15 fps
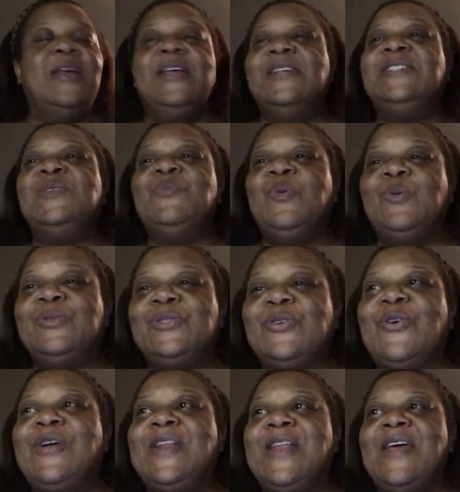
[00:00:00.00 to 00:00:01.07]
And she won't
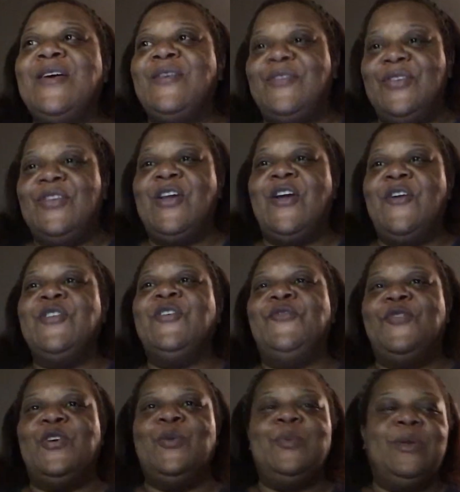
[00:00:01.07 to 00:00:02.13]
start now. You
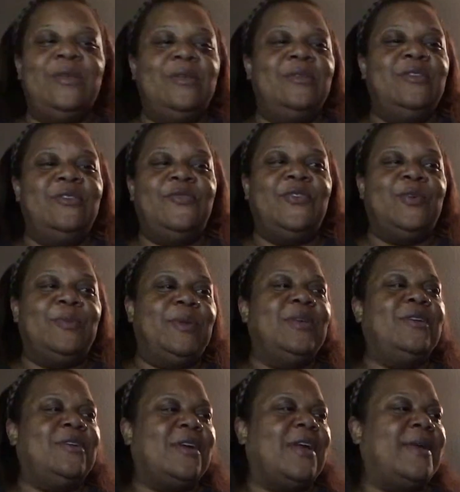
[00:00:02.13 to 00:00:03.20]
feel me? You feel me?
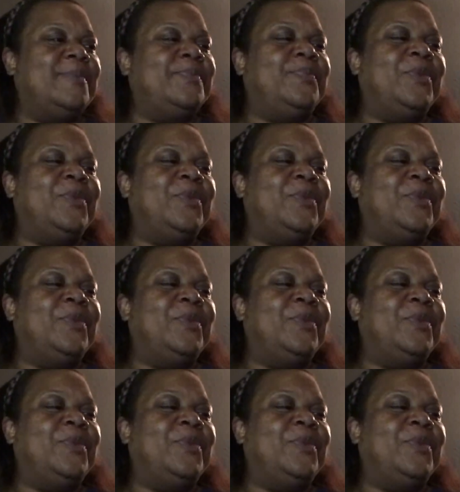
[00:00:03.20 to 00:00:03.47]
Okay.